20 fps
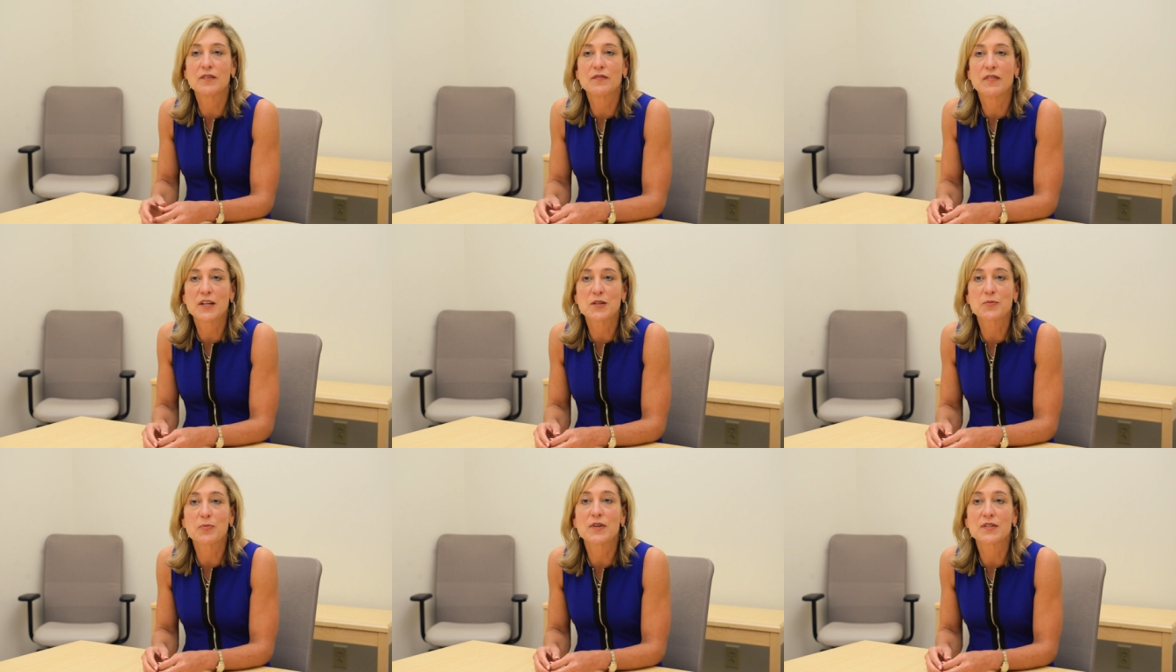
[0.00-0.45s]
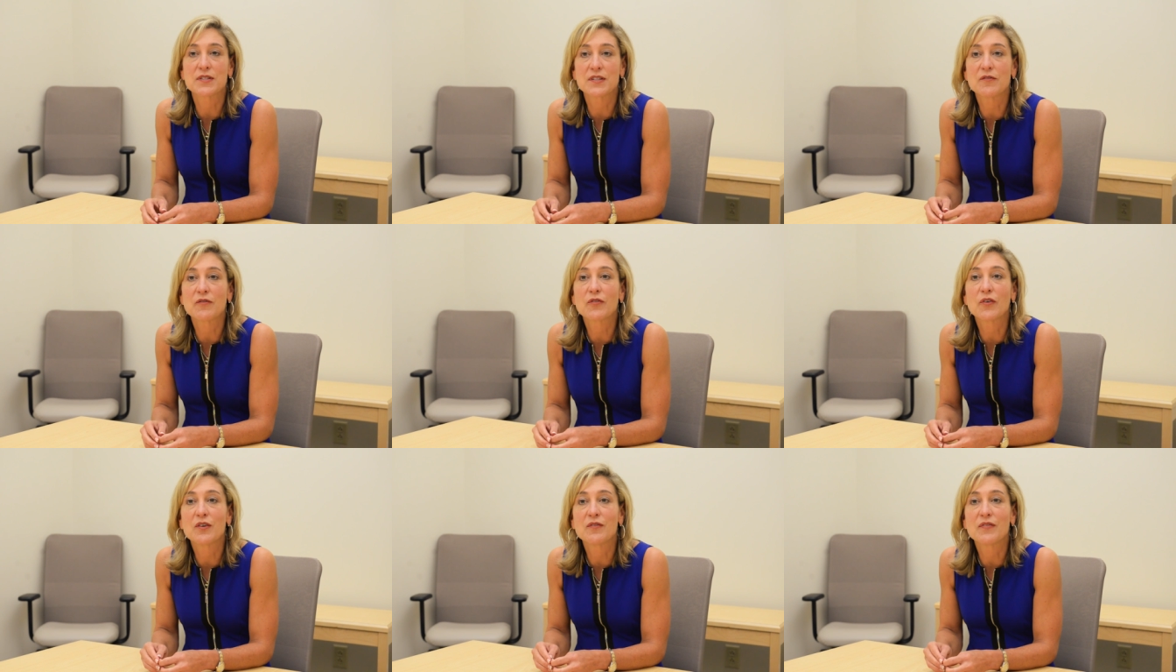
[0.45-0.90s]
to vice
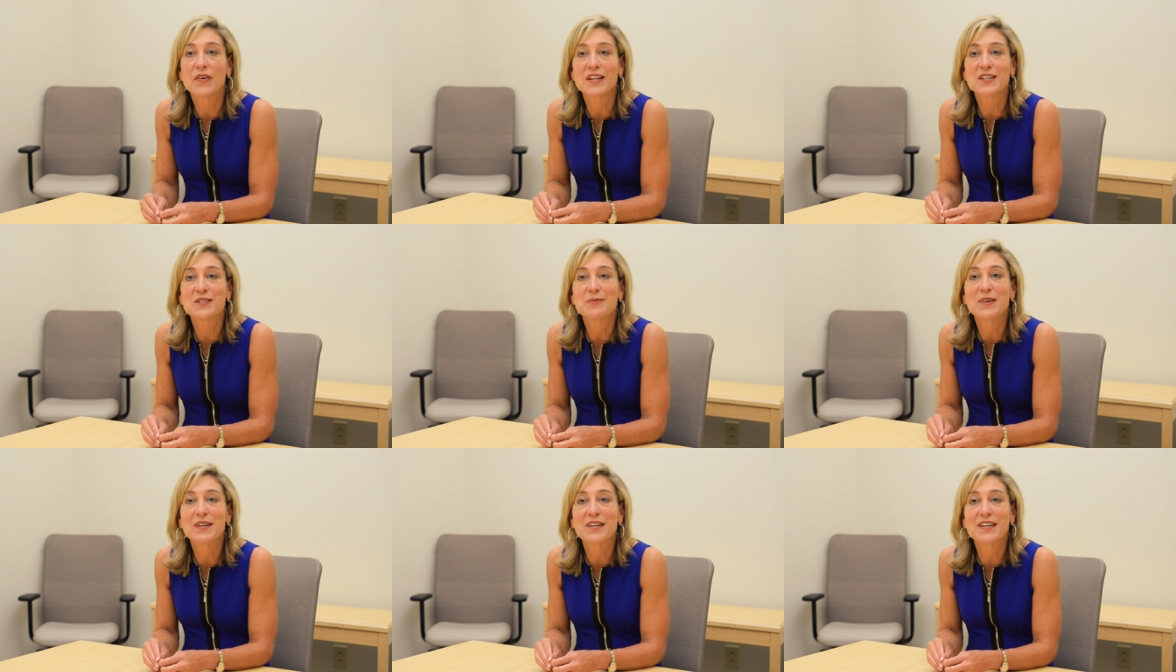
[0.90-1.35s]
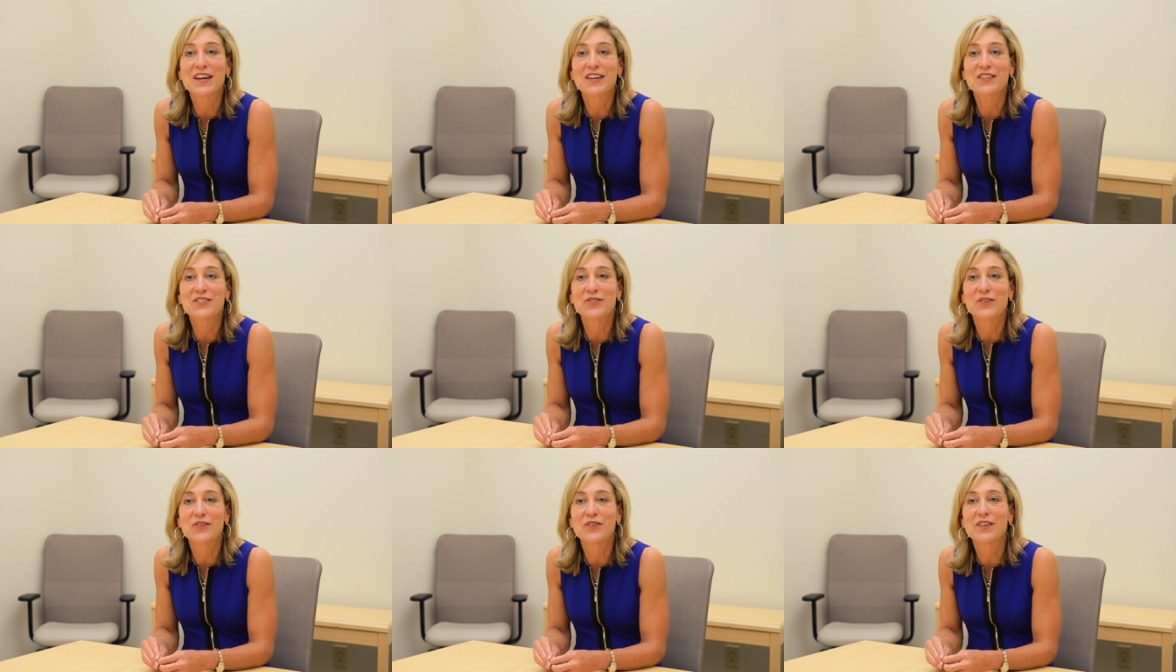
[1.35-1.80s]
president for advancement in
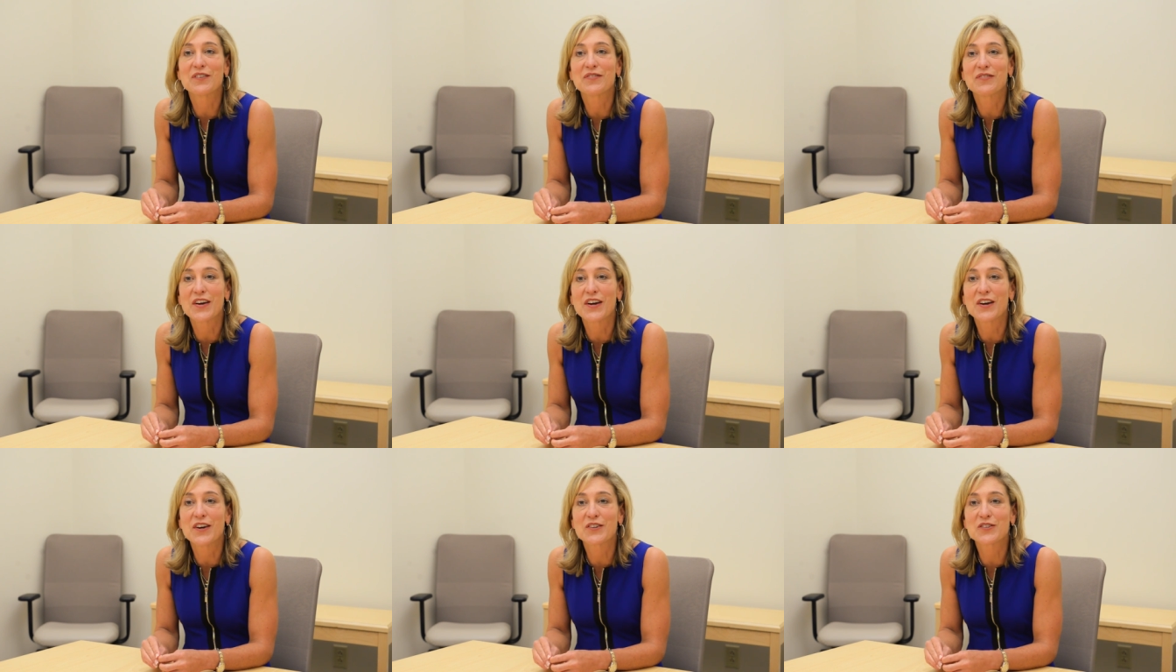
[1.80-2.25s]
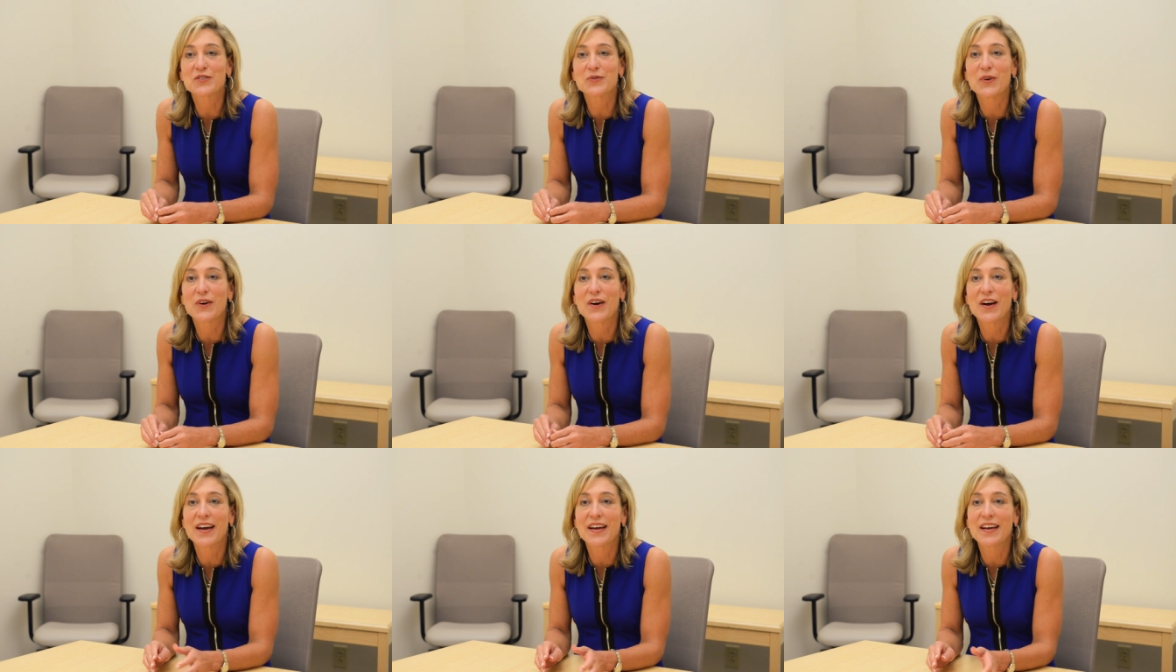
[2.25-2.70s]
external affairs,
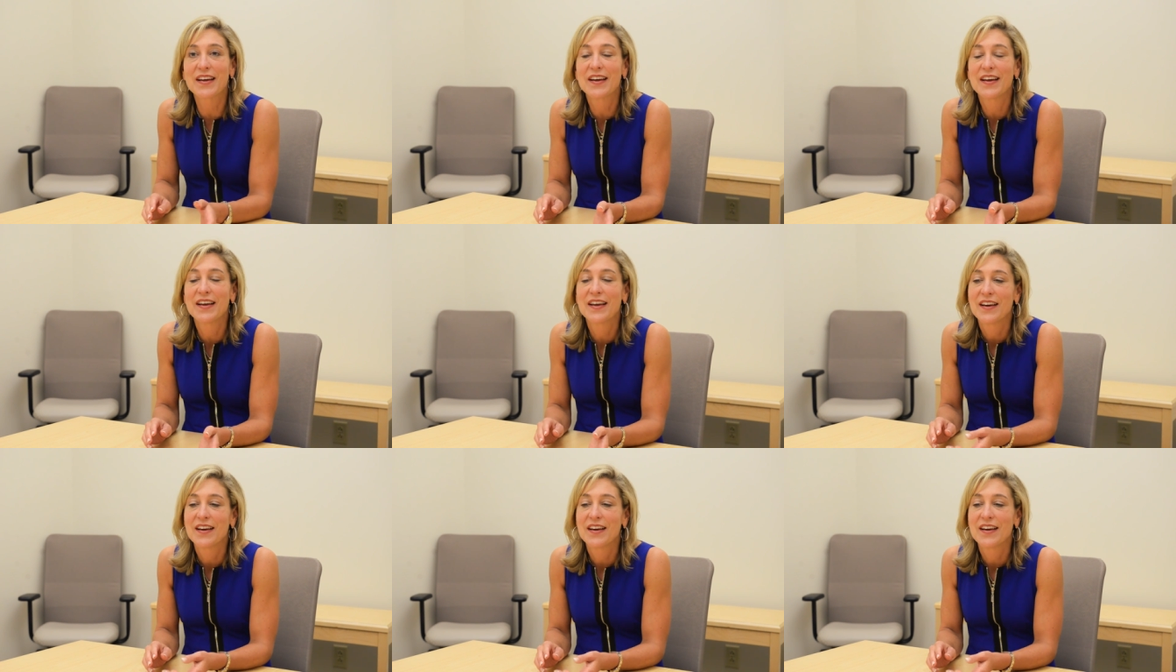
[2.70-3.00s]
where I